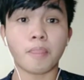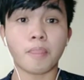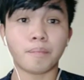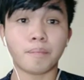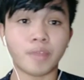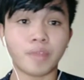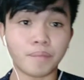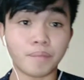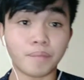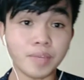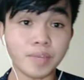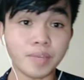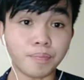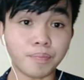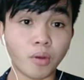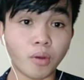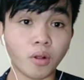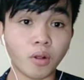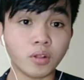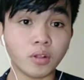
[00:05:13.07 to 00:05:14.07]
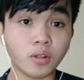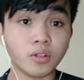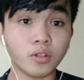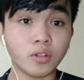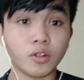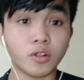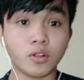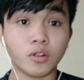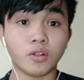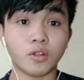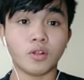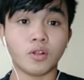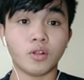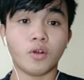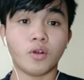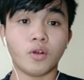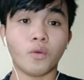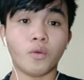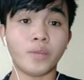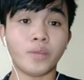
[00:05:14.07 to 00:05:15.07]
the people
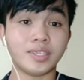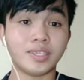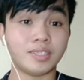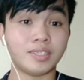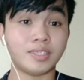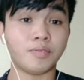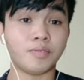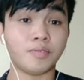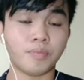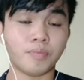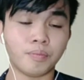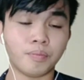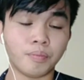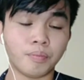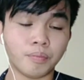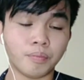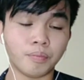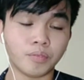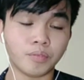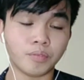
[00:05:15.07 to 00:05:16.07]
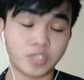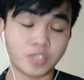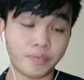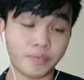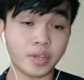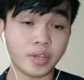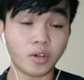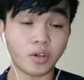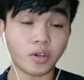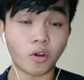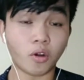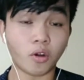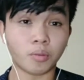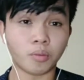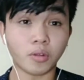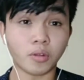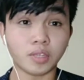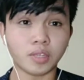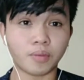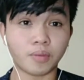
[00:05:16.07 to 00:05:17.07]
with Severe or
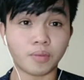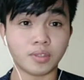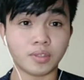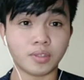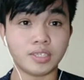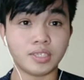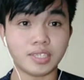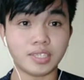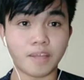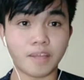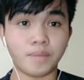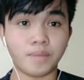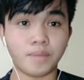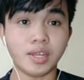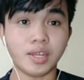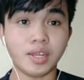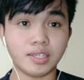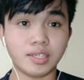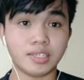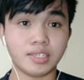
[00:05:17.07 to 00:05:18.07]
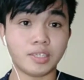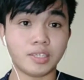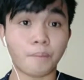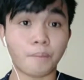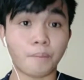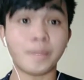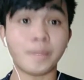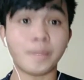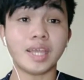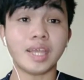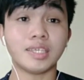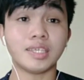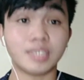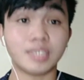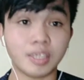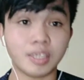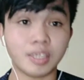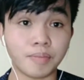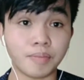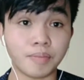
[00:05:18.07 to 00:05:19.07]
multiple disabilities may
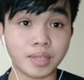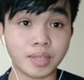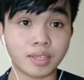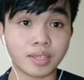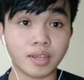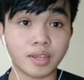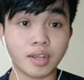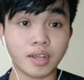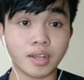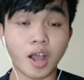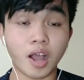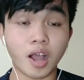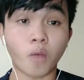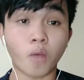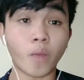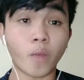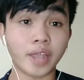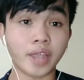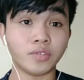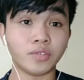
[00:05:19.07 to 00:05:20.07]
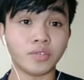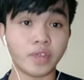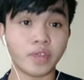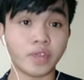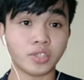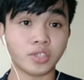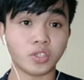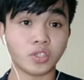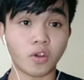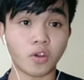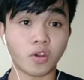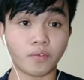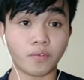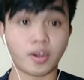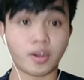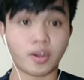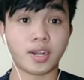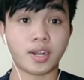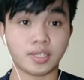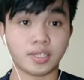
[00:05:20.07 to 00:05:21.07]
exhibit a wide range of
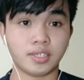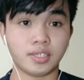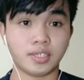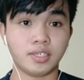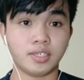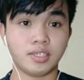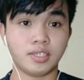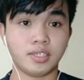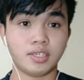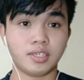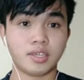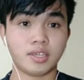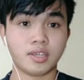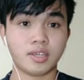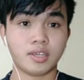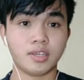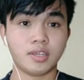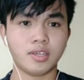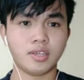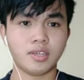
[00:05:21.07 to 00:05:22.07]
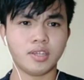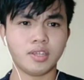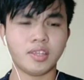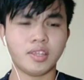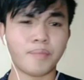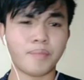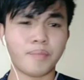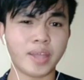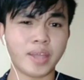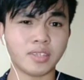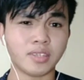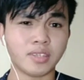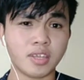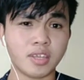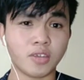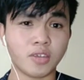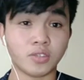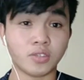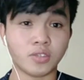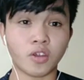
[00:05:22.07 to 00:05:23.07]
characteristics,
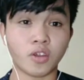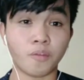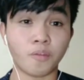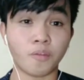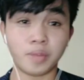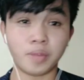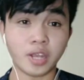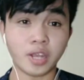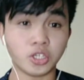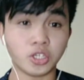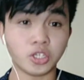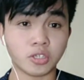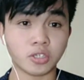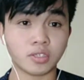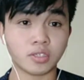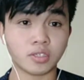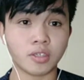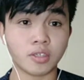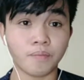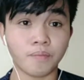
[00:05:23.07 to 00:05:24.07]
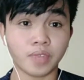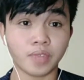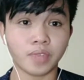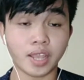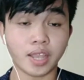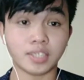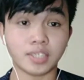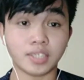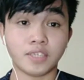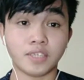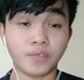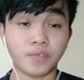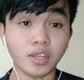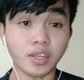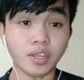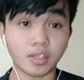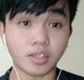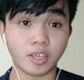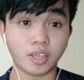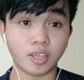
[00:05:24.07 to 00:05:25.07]
depending on the combinations and
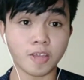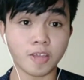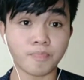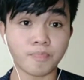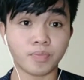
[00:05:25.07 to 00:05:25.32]
severity